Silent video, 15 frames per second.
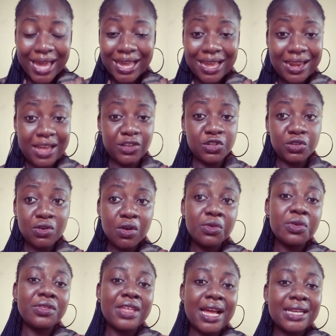I can
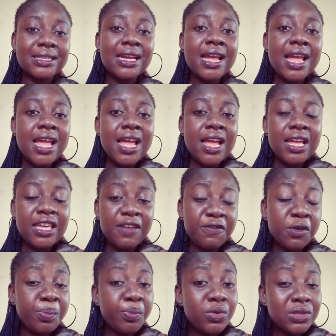assure you that
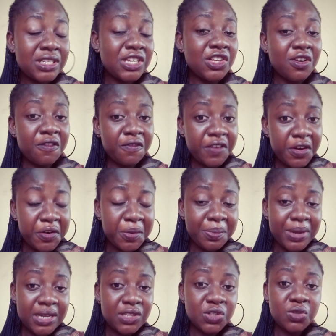if you put in your very
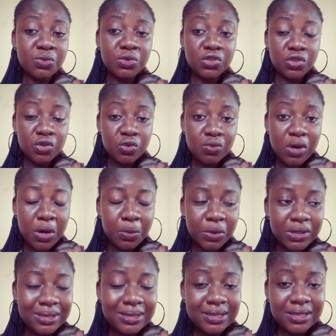best, you will do well
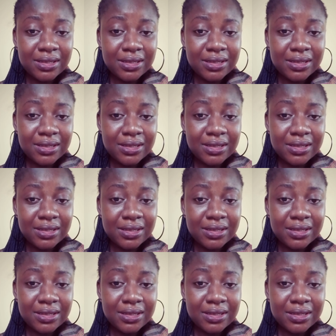with